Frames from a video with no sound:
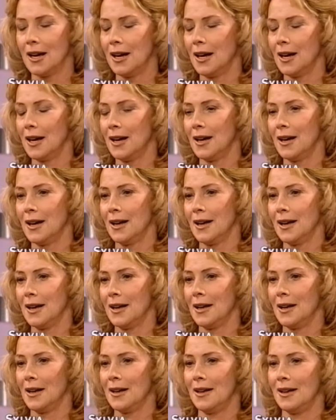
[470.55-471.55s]
were
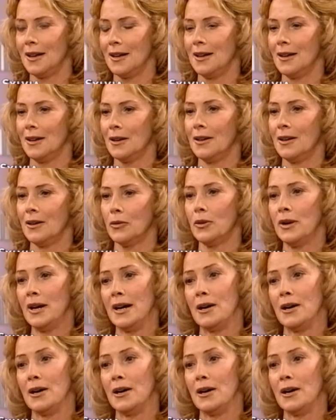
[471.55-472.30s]
eighteen, and what happened?